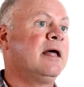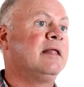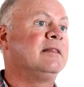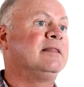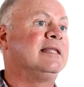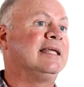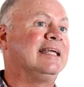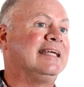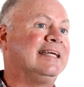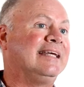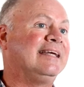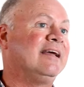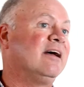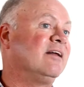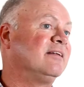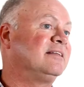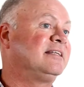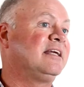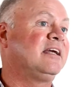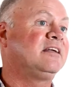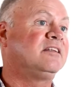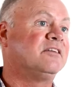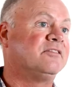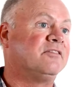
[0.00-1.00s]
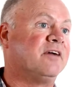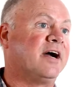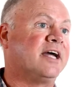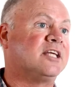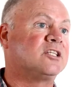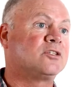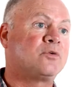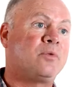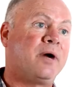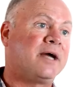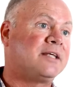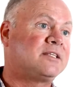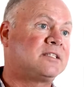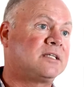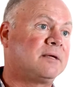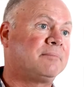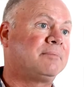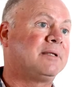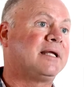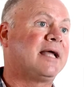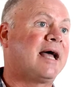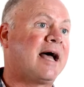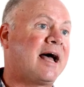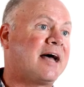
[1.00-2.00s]
The ELD device quite
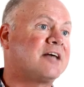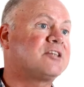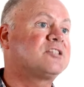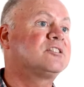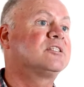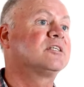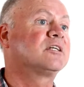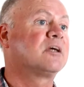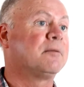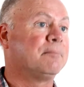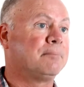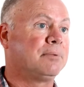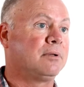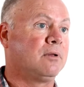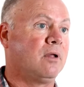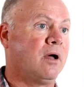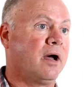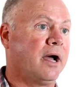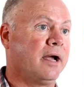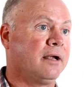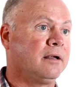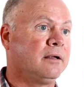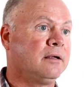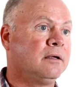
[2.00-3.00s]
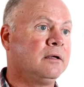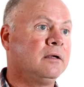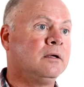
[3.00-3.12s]
simply has to comply